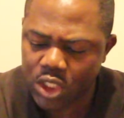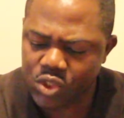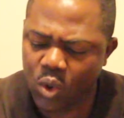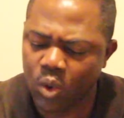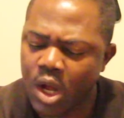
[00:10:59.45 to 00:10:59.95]

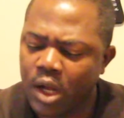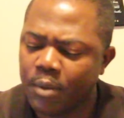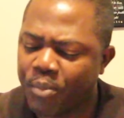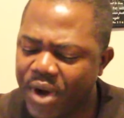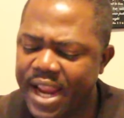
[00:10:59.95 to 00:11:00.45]
So
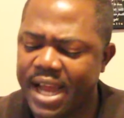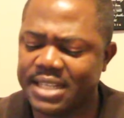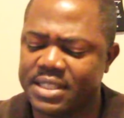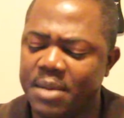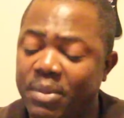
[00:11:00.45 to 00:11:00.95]
prayer
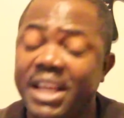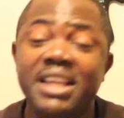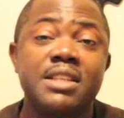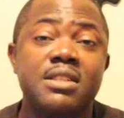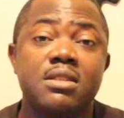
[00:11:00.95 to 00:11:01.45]

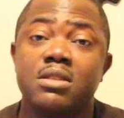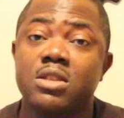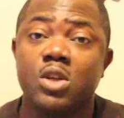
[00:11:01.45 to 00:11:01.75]
simply is